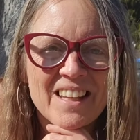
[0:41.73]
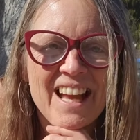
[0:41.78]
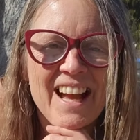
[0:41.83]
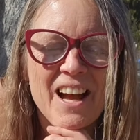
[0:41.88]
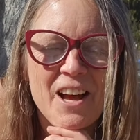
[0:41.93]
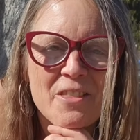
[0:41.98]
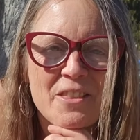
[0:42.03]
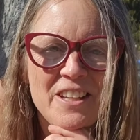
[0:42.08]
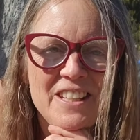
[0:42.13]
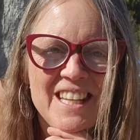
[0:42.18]

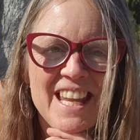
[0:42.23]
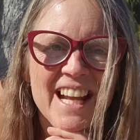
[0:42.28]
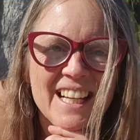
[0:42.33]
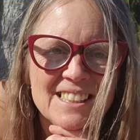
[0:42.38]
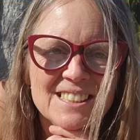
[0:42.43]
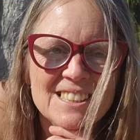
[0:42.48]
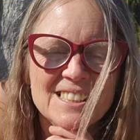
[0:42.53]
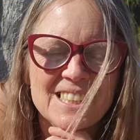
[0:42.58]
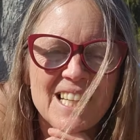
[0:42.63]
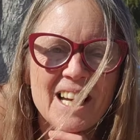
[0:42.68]
uh, the
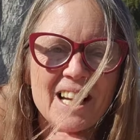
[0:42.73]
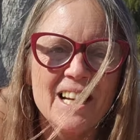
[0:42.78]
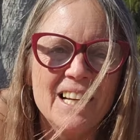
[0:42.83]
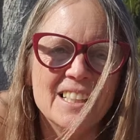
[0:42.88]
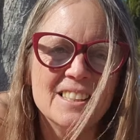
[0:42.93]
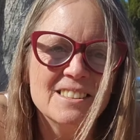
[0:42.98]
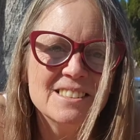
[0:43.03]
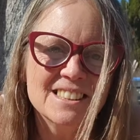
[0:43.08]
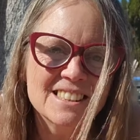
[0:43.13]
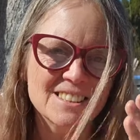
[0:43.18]
next
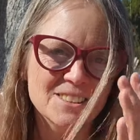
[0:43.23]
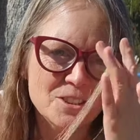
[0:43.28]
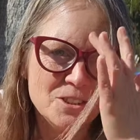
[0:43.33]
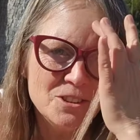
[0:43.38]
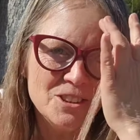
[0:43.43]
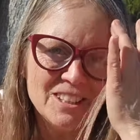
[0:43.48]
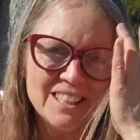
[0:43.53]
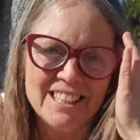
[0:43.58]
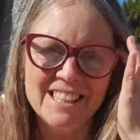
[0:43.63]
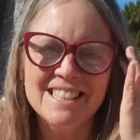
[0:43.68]
uh,
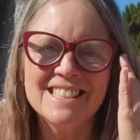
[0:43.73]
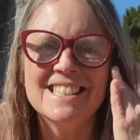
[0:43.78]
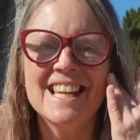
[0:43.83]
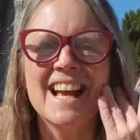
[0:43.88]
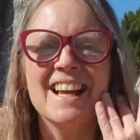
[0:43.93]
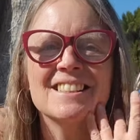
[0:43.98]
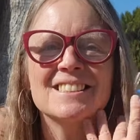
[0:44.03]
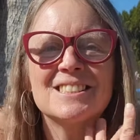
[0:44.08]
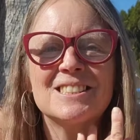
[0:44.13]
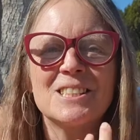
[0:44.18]
Kundalini
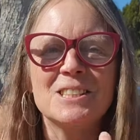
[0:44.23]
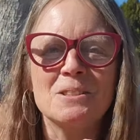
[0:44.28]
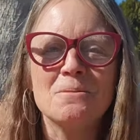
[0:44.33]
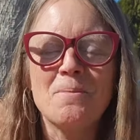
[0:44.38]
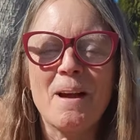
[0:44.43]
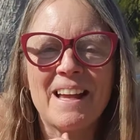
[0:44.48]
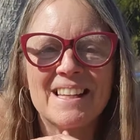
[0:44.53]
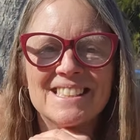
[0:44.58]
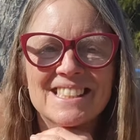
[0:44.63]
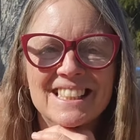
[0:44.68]
dance to
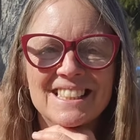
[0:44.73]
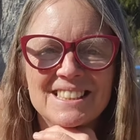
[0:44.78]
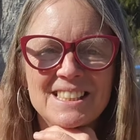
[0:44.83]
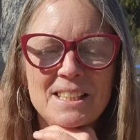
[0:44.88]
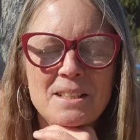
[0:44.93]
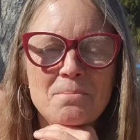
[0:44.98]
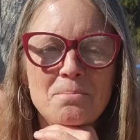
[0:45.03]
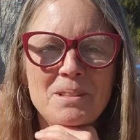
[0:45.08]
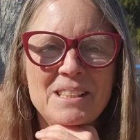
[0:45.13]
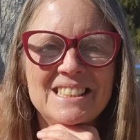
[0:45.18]

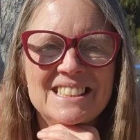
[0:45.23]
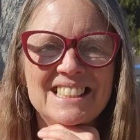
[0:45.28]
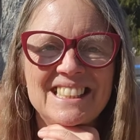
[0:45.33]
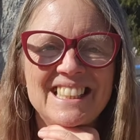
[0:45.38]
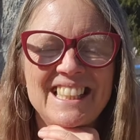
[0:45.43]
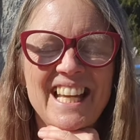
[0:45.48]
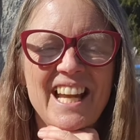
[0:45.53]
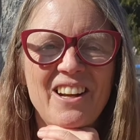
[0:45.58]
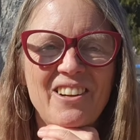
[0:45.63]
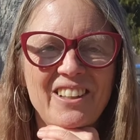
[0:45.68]
Penticton,
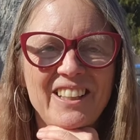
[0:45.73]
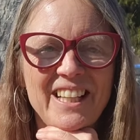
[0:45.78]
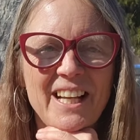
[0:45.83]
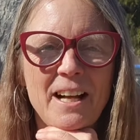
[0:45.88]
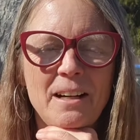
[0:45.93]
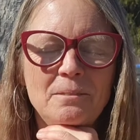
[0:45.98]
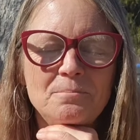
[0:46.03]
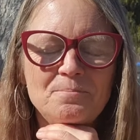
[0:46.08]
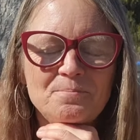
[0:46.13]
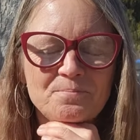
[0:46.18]
BC
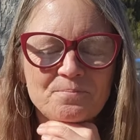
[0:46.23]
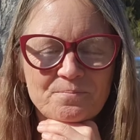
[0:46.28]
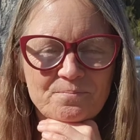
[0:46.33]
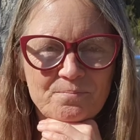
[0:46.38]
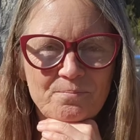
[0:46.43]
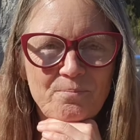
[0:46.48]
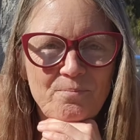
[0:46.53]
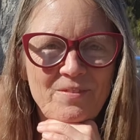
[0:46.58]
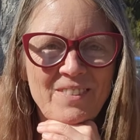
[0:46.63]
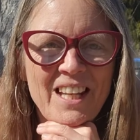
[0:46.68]
area
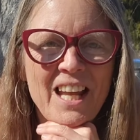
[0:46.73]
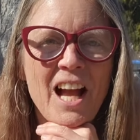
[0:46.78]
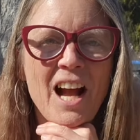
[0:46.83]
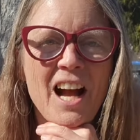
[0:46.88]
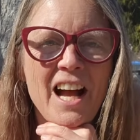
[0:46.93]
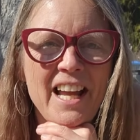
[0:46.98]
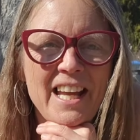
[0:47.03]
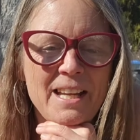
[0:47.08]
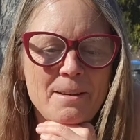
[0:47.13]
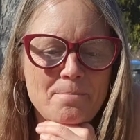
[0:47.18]

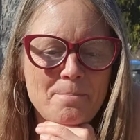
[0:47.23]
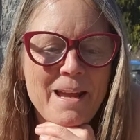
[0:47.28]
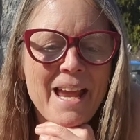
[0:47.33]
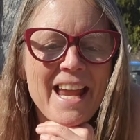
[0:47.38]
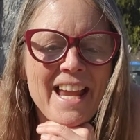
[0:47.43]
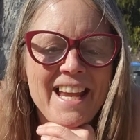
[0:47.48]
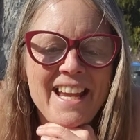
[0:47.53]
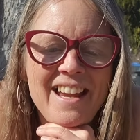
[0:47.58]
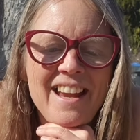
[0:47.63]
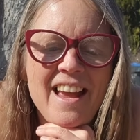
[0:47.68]
uh, in
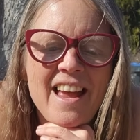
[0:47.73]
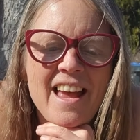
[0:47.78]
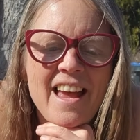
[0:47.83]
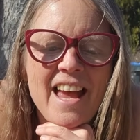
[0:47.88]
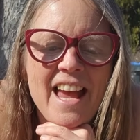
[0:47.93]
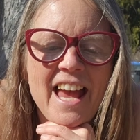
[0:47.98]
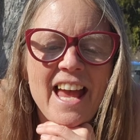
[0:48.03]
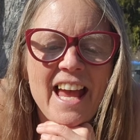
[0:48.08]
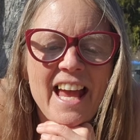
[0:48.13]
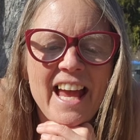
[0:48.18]
May
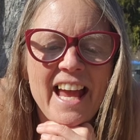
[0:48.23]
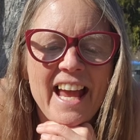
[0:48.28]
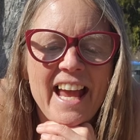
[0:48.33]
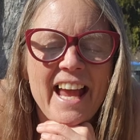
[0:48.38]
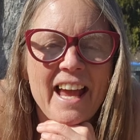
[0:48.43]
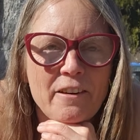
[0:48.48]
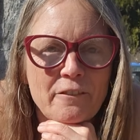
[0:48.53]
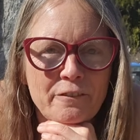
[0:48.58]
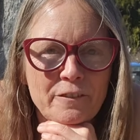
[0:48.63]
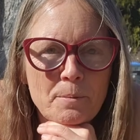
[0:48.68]

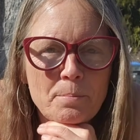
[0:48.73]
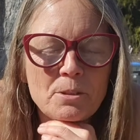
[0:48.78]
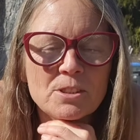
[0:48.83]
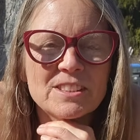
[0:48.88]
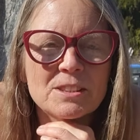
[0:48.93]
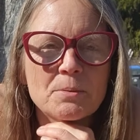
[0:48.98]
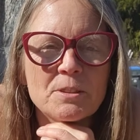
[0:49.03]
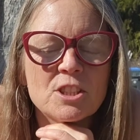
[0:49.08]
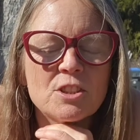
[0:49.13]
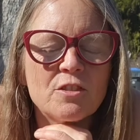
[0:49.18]
and flip your
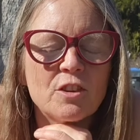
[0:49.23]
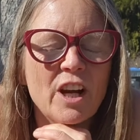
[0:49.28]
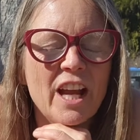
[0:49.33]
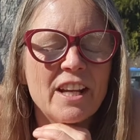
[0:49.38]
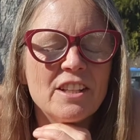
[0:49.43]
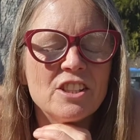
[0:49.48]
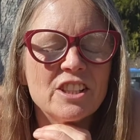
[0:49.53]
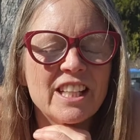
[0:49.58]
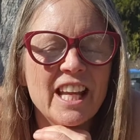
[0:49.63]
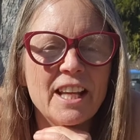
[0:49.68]
switch for
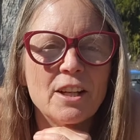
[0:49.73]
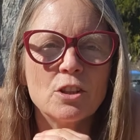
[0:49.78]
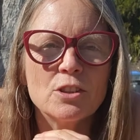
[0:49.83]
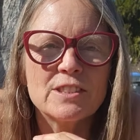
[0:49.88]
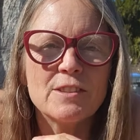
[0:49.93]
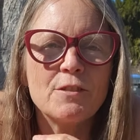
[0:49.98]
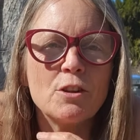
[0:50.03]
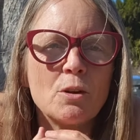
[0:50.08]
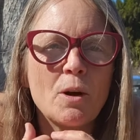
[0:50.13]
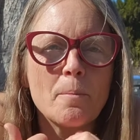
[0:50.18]

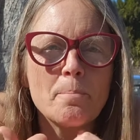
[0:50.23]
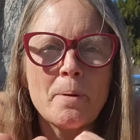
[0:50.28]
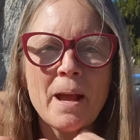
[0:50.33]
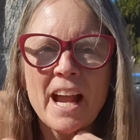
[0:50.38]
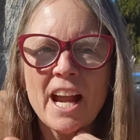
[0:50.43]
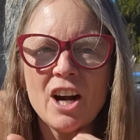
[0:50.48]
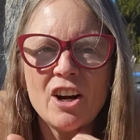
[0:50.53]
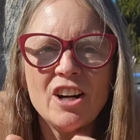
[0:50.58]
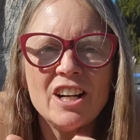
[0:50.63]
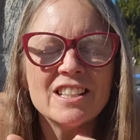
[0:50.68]
educators. If you're a
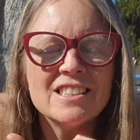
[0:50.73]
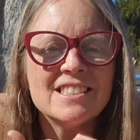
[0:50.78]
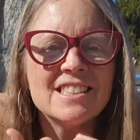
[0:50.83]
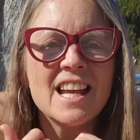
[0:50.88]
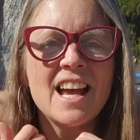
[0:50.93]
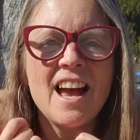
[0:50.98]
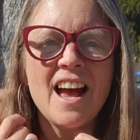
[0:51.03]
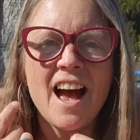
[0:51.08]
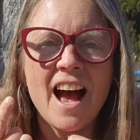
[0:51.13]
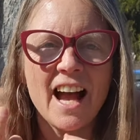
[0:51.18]
parent,
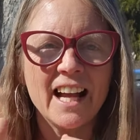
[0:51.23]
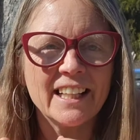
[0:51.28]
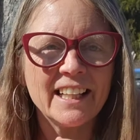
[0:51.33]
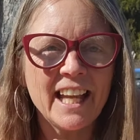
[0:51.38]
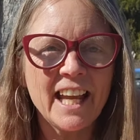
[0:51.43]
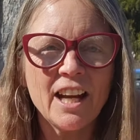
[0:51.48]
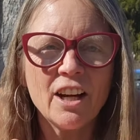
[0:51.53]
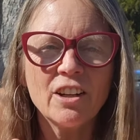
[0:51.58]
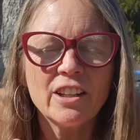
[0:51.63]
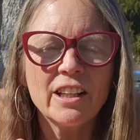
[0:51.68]
a
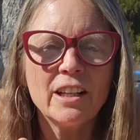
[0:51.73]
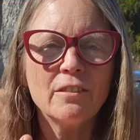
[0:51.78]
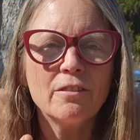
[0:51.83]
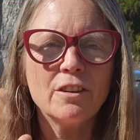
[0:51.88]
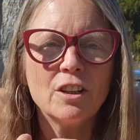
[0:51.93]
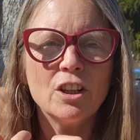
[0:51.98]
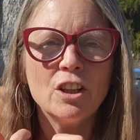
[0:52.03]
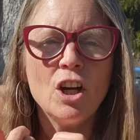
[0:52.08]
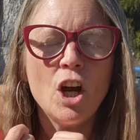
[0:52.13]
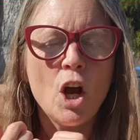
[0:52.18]

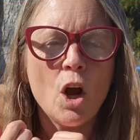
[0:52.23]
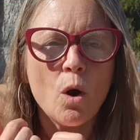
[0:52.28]
caregiver,